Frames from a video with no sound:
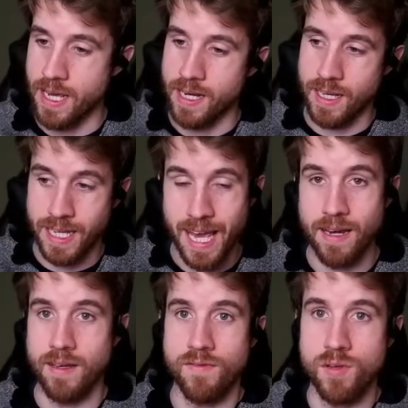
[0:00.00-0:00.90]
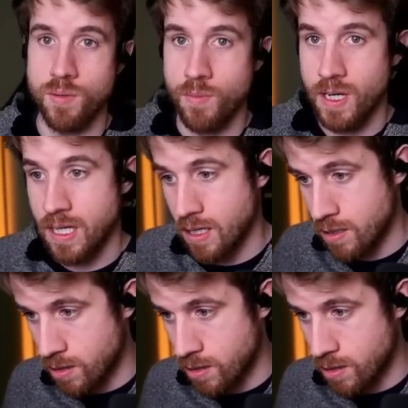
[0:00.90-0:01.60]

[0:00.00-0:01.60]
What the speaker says: And again, if you can win another